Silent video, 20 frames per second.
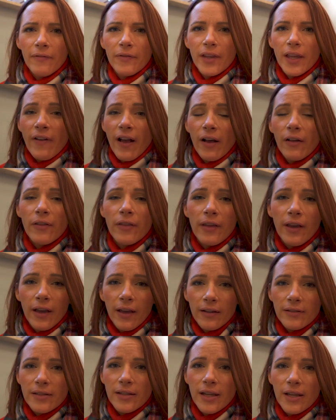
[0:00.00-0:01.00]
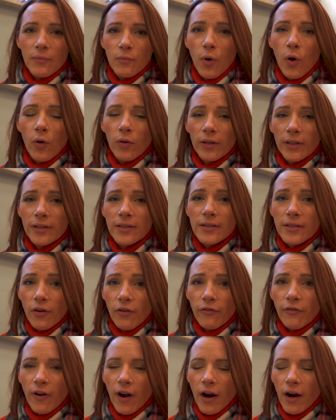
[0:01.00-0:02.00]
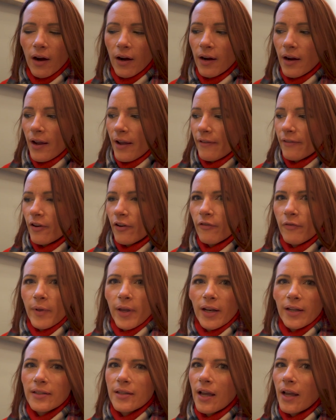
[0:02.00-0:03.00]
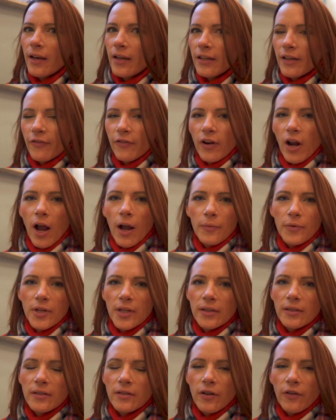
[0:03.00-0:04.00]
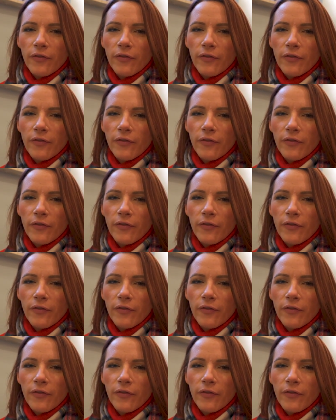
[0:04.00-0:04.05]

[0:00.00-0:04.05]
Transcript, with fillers: Found that in Poland so far, there have been a ton of different options.